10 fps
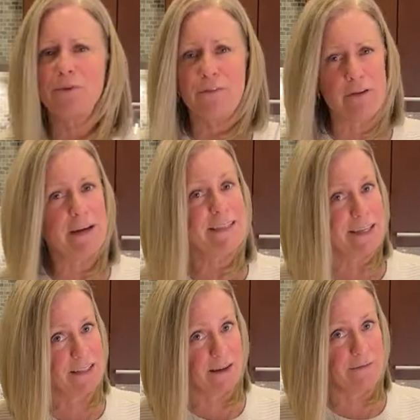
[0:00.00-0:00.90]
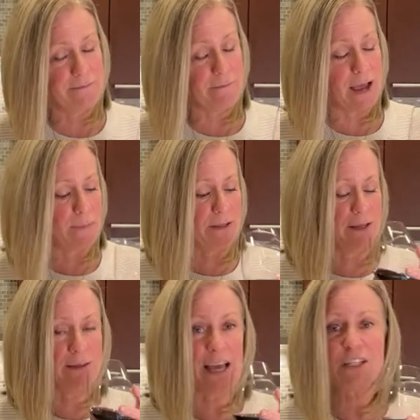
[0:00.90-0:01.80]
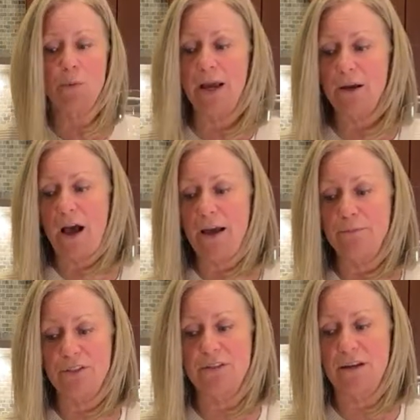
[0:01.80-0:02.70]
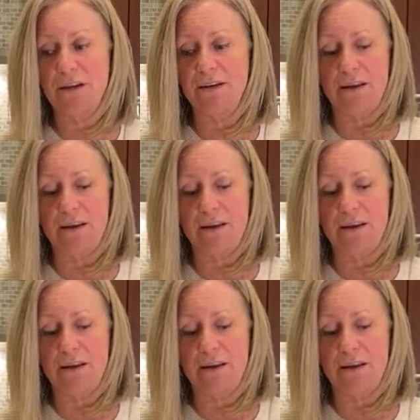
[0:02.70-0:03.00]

They're very addictive, in my opinion. That's why I'm just going to